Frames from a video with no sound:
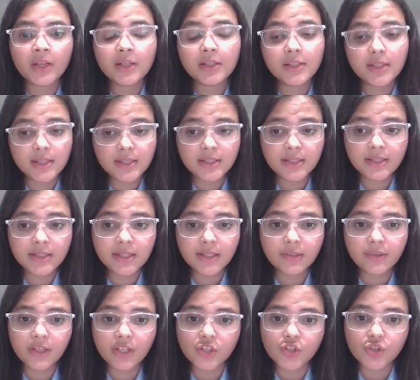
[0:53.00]
This
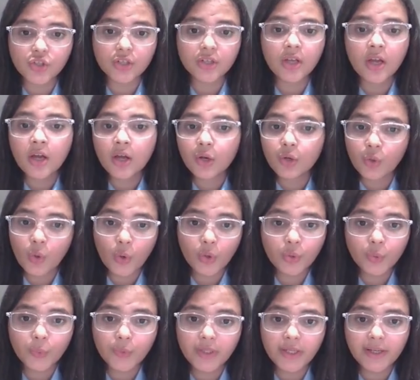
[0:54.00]
integration
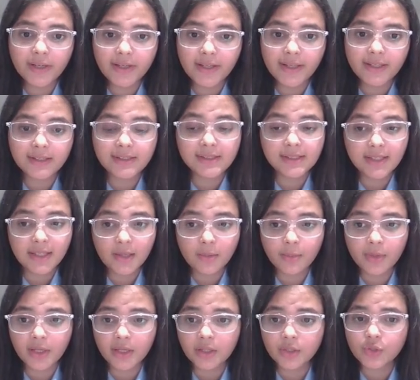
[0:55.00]
not only takes
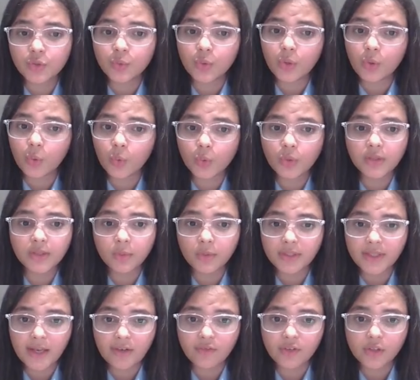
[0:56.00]
gaming to a whole
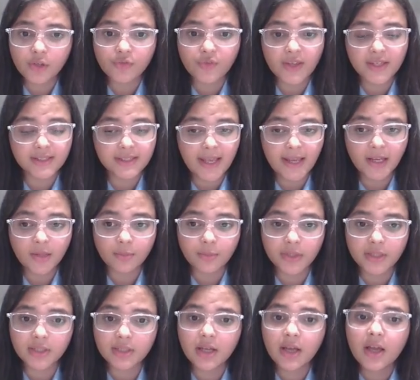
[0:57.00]
new level of
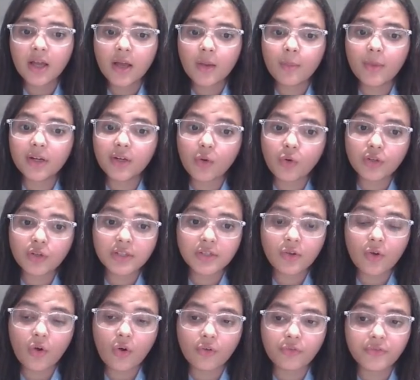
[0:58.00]
excitement but
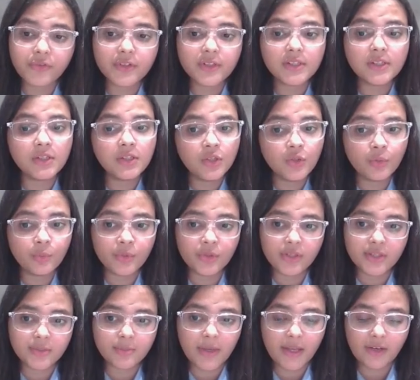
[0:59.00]
also offers
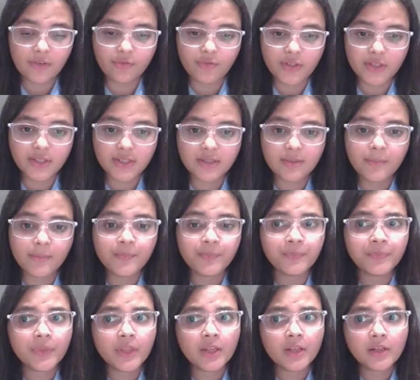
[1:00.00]
numerous benefits
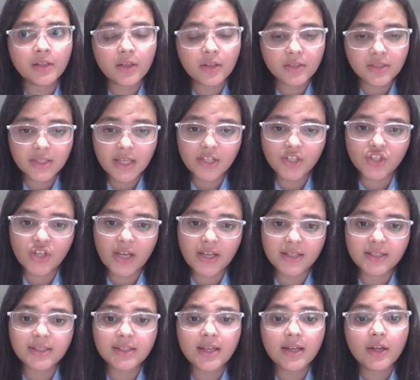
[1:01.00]
such
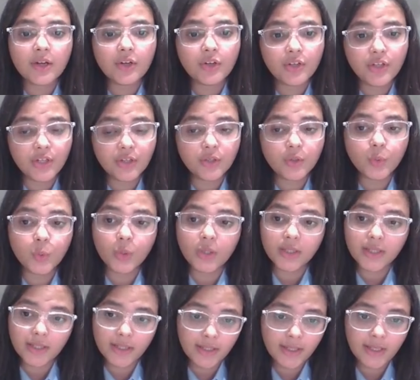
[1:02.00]
as real
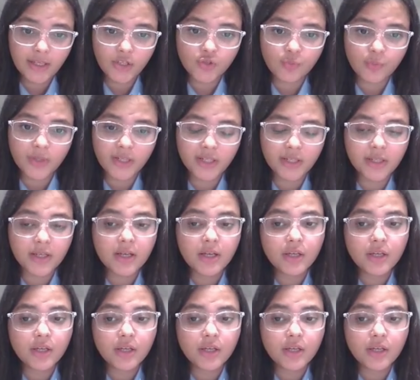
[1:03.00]
world engagement,